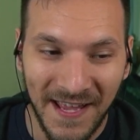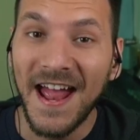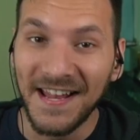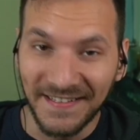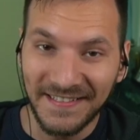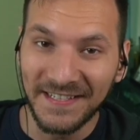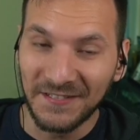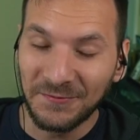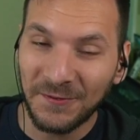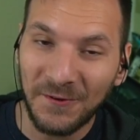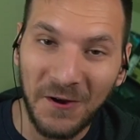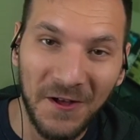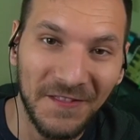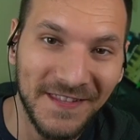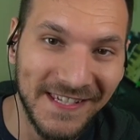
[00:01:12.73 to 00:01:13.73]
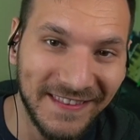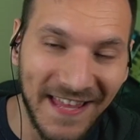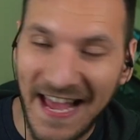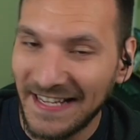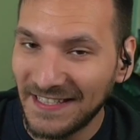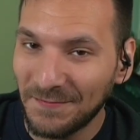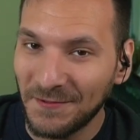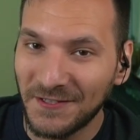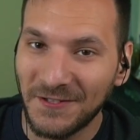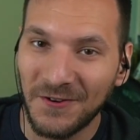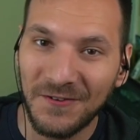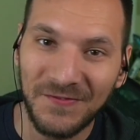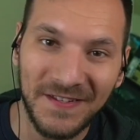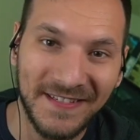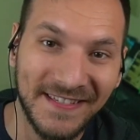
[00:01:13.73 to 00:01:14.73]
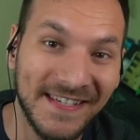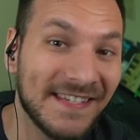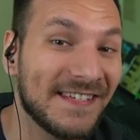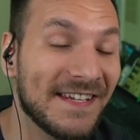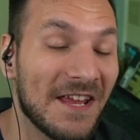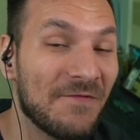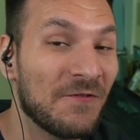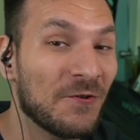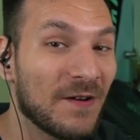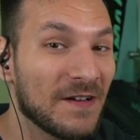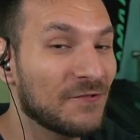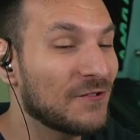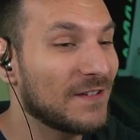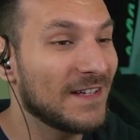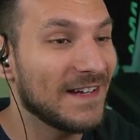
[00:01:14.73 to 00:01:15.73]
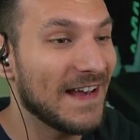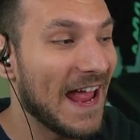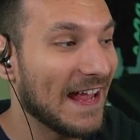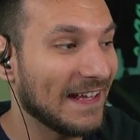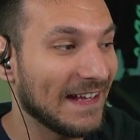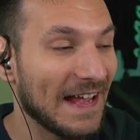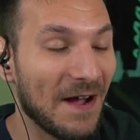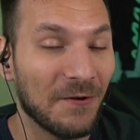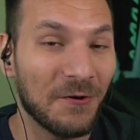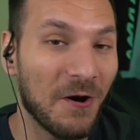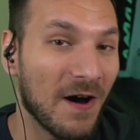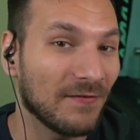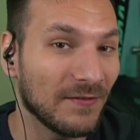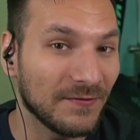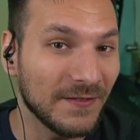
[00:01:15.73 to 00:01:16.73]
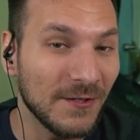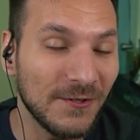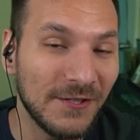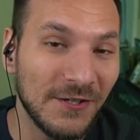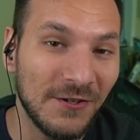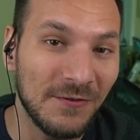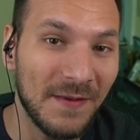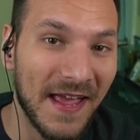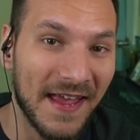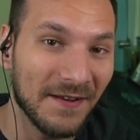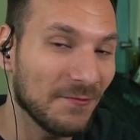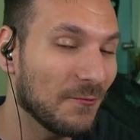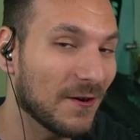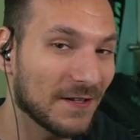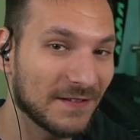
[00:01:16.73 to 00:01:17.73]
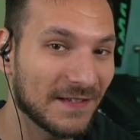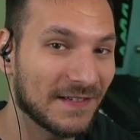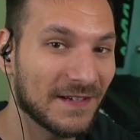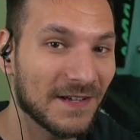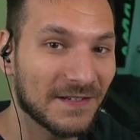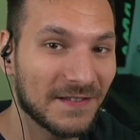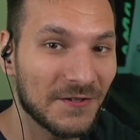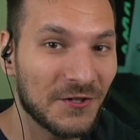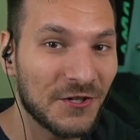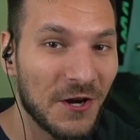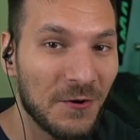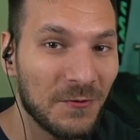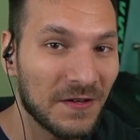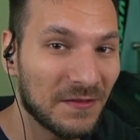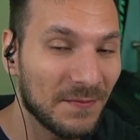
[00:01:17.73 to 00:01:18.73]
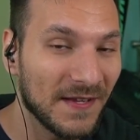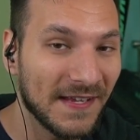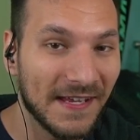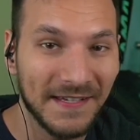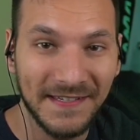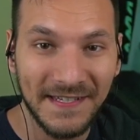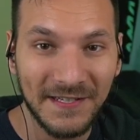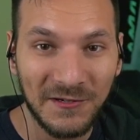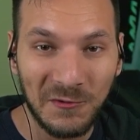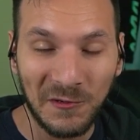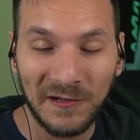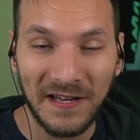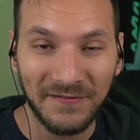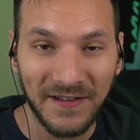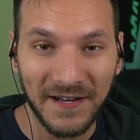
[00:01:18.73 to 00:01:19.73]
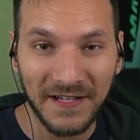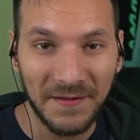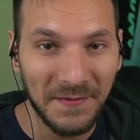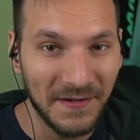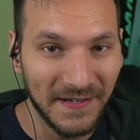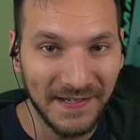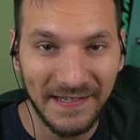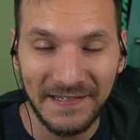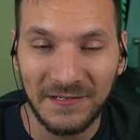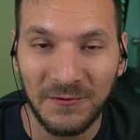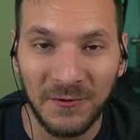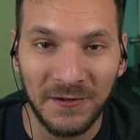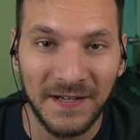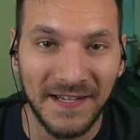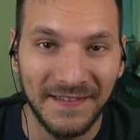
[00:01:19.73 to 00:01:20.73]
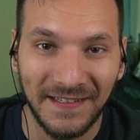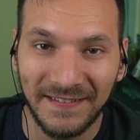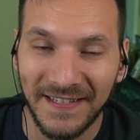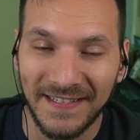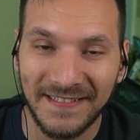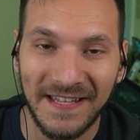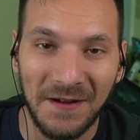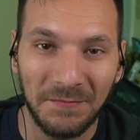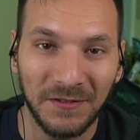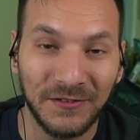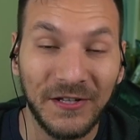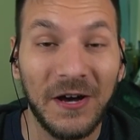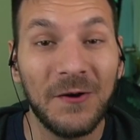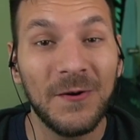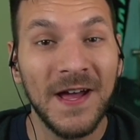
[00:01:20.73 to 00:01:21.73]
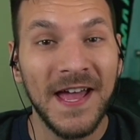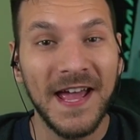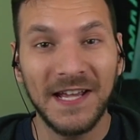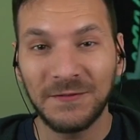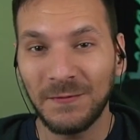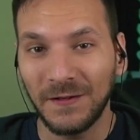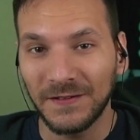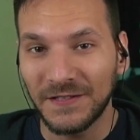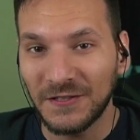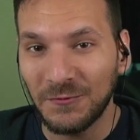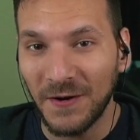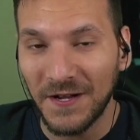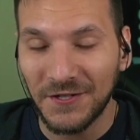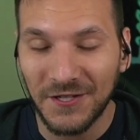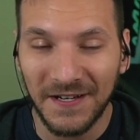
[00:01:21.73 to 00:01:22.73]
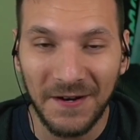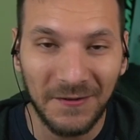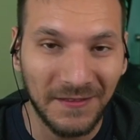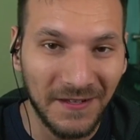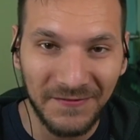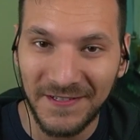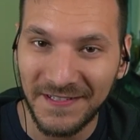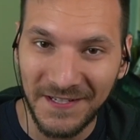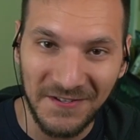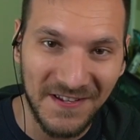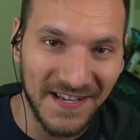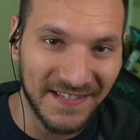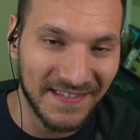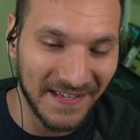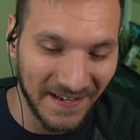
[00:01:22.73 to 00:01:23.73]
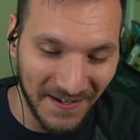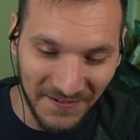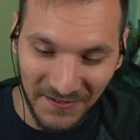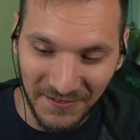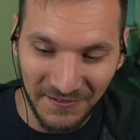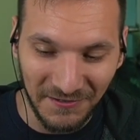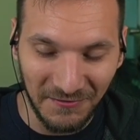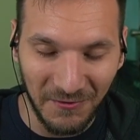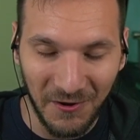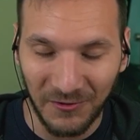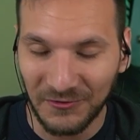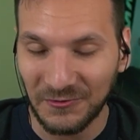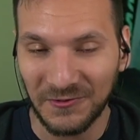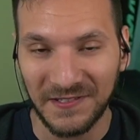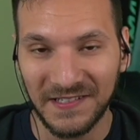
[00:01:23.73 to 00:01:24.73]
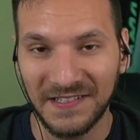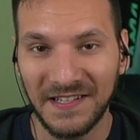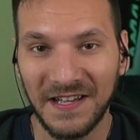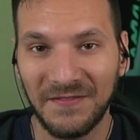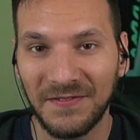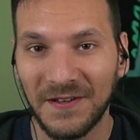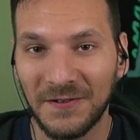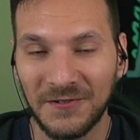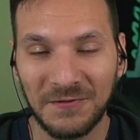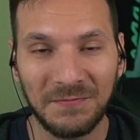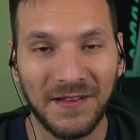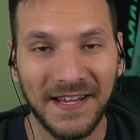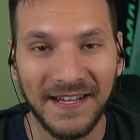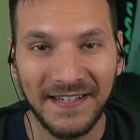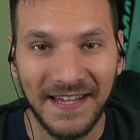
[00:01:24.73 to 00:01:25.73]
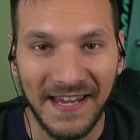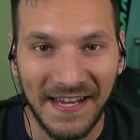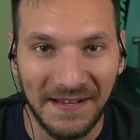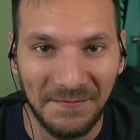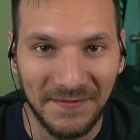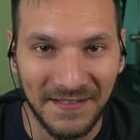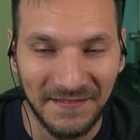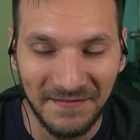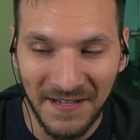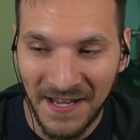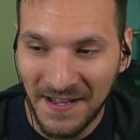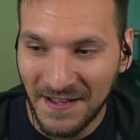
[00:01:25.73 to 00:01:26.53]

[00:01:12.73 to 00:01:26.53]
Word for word: And since we're on the last episode of the season, if you're interested in hanging out off of YouTube and want to discuss the show with me in Discord, I've got a community Discord in the links down below, as well as Twitch, and I would love to see you guys there. Just do all sorts of stuff there, just playing games, and